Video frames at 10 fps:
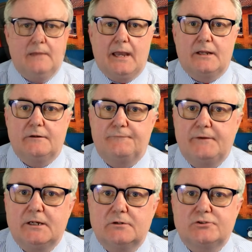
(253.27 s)
And
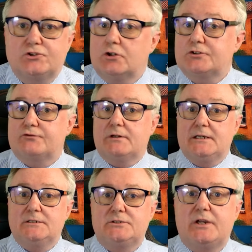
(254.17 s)
figures just
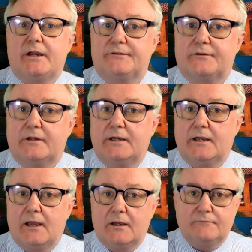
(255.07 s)
released yesterday
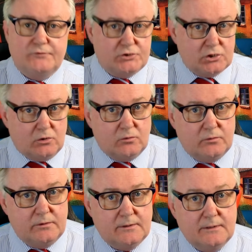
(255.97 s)
have shown,